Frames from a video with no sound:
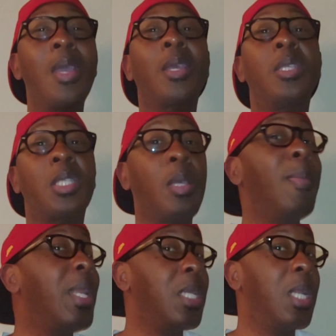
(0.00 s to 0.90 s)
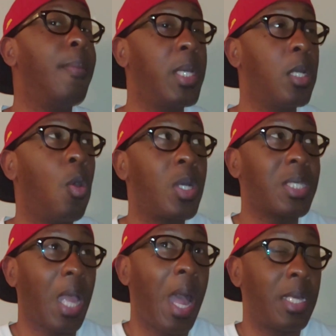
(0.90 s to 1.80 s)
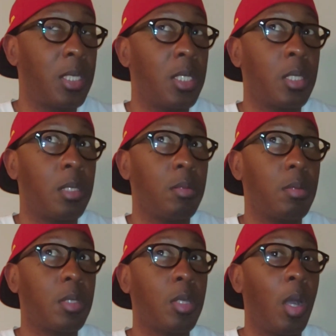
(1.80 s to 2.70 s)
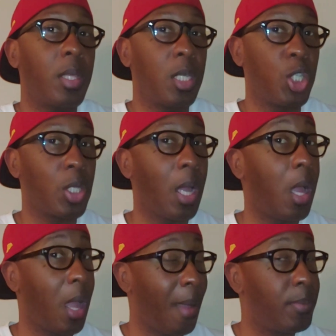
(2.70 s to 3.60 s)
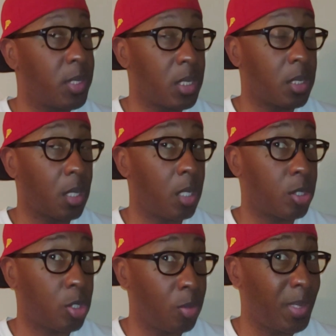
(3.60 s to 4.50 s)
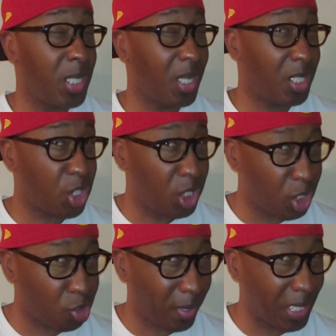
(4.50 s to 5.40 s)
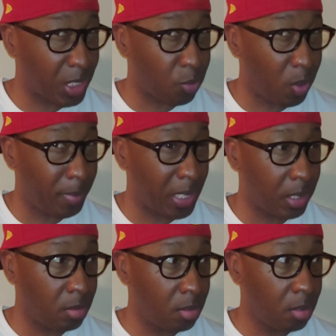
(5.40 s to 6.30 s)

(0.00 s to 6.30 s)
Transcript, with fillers: Can somebody let me know? Cause I just thought that I'm just assuming is she a trans woman?